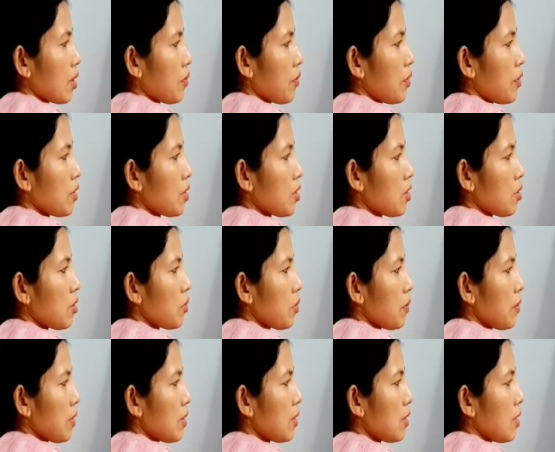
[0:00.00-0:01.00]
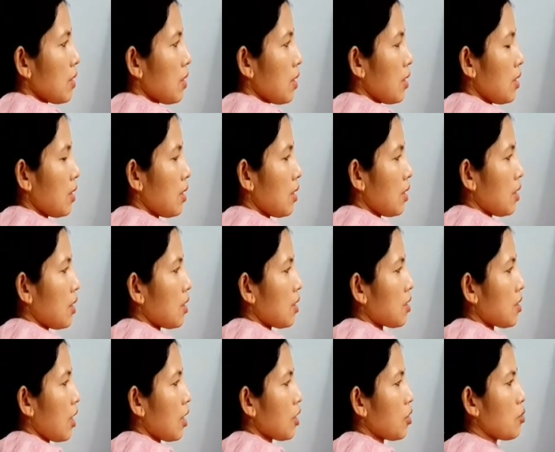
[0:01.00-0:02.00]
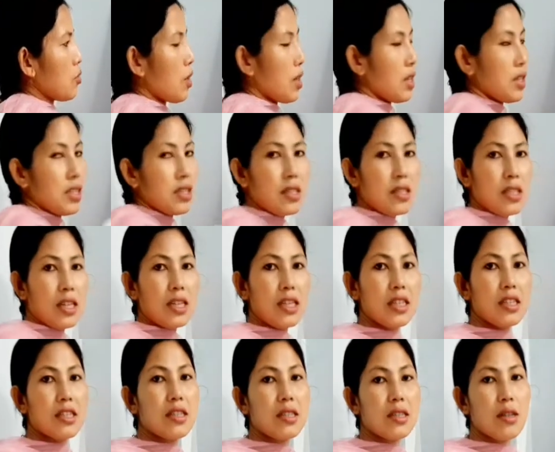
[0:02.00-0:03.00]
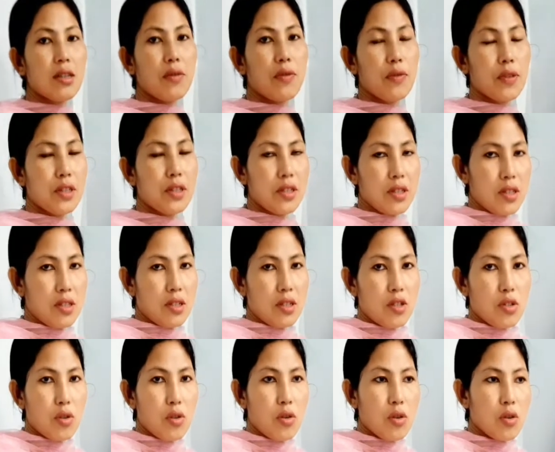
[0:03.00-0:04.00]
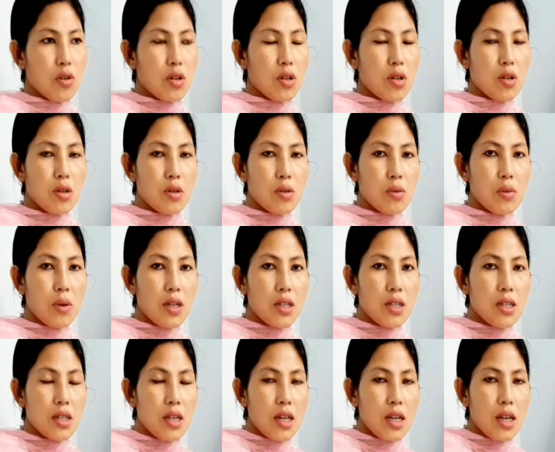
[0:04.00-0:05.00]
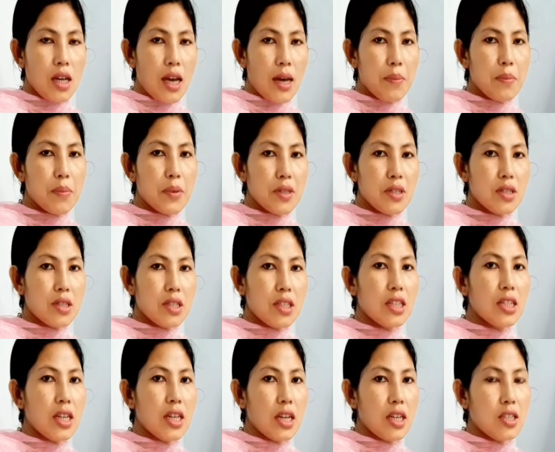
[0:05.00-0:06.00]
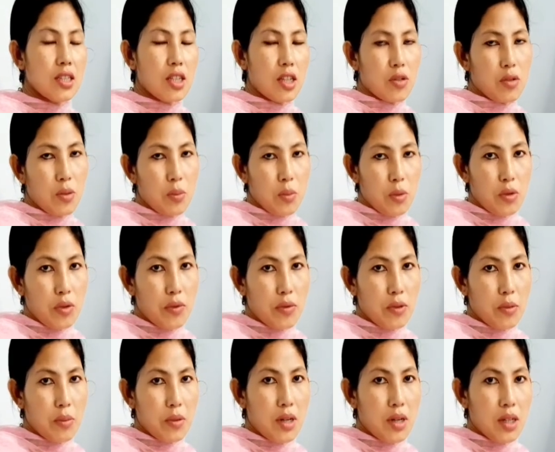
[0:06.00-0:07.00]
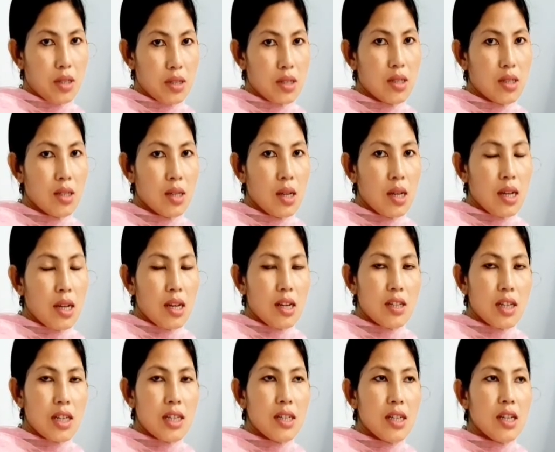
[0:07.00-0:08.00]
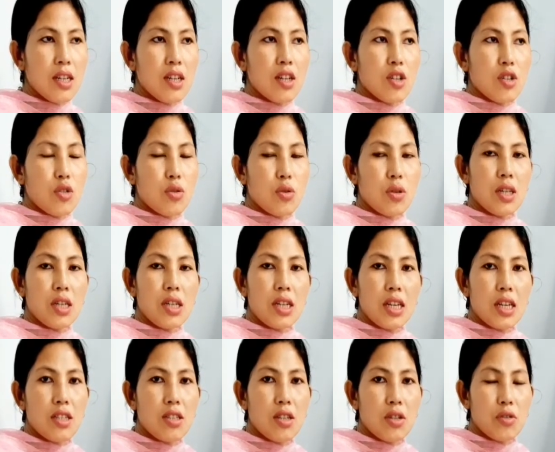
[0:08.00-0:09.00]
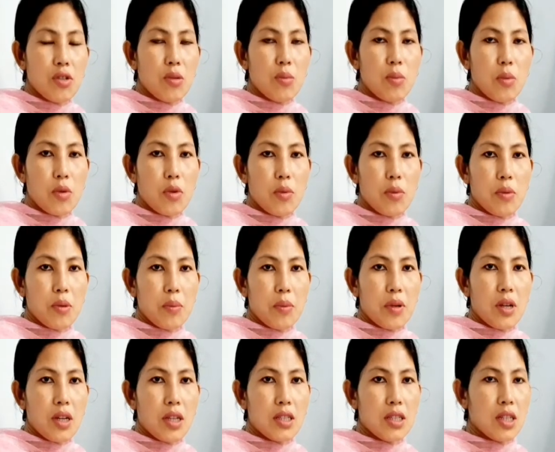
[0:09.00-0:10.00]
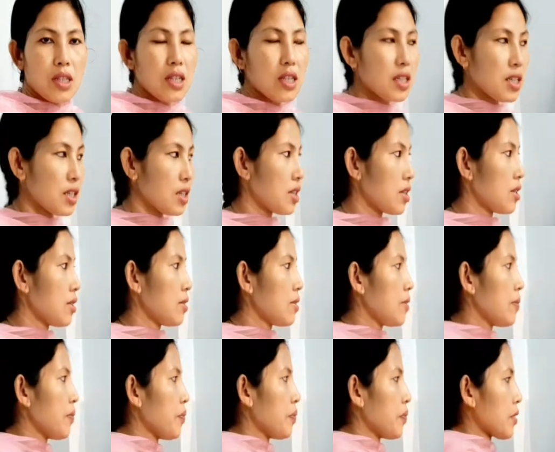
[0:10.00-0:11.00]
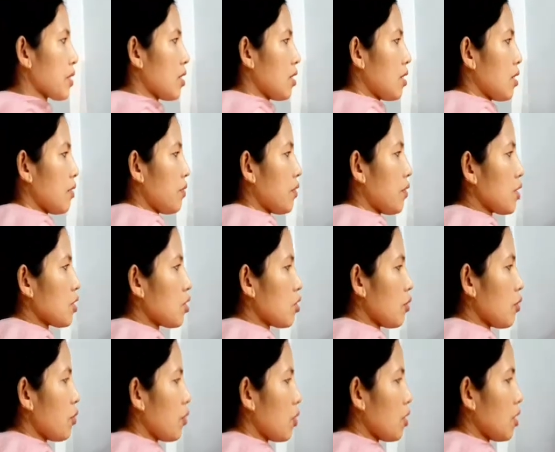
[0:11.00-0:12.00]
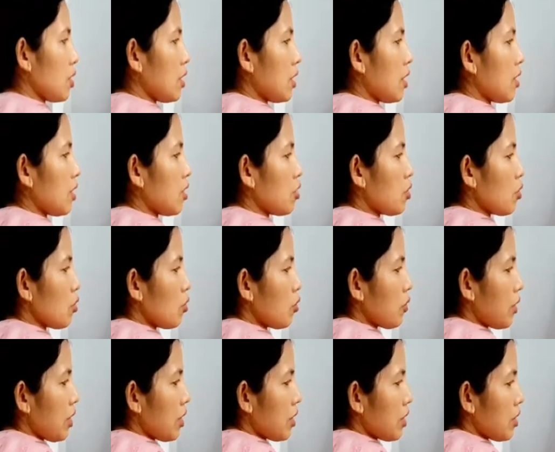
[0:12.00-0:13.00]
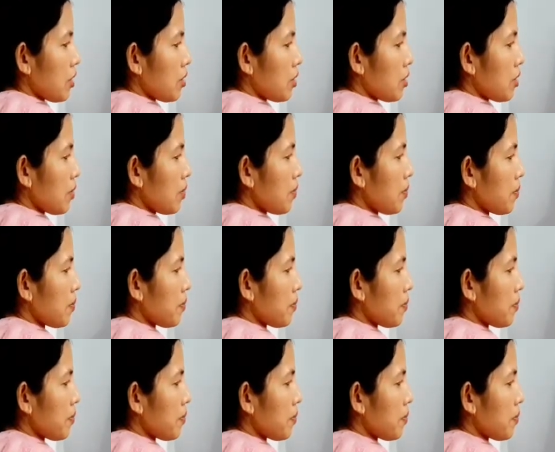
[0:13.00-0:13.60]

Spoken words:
First, we will try to understand its features or what happens in asexual mode of reproduction, right? So in asexual mode of reproduction here, first of all, there is no variation.